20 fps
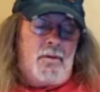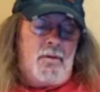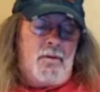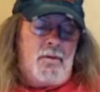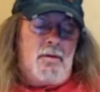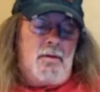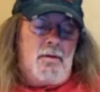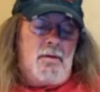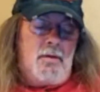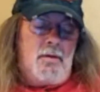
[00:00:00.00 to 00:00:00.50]

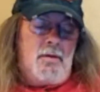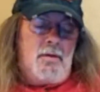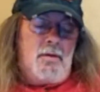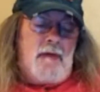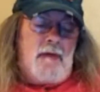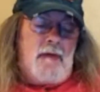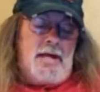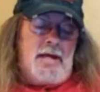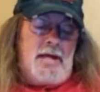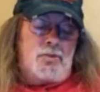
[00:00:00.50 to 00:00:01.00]
Daggin
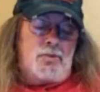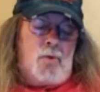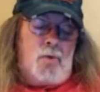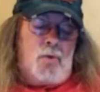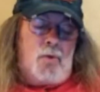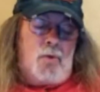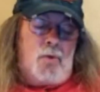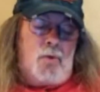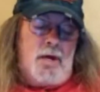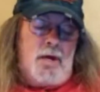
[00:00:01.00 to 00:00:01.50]
Hills, what
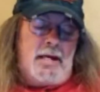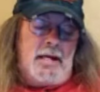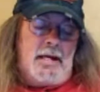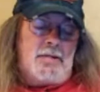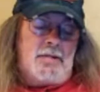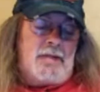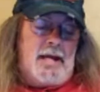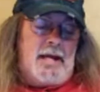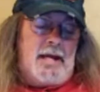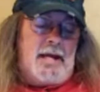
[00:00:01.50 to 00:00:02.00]
is
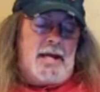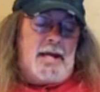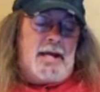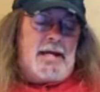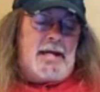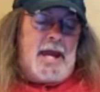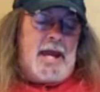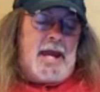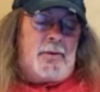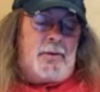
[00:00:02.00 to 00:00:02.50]
a
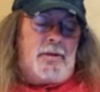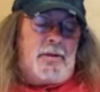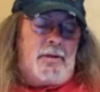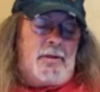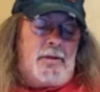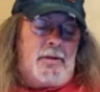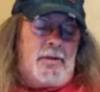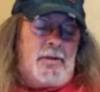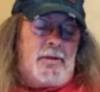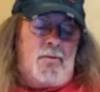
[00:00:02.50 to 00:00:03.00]
caper and
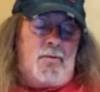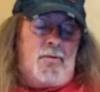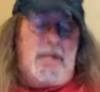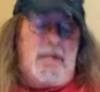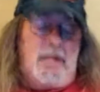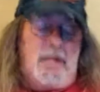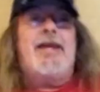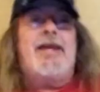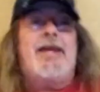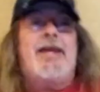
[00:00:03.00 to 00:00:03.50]
what is a
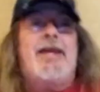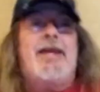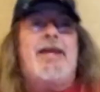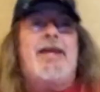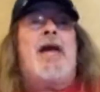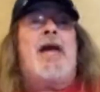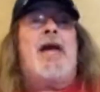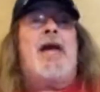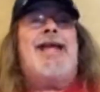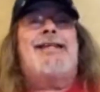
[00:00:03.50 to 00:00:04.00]

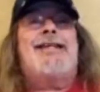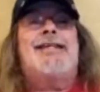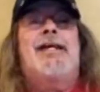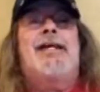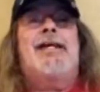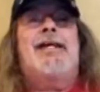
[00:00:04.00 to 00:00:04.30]
pine nut?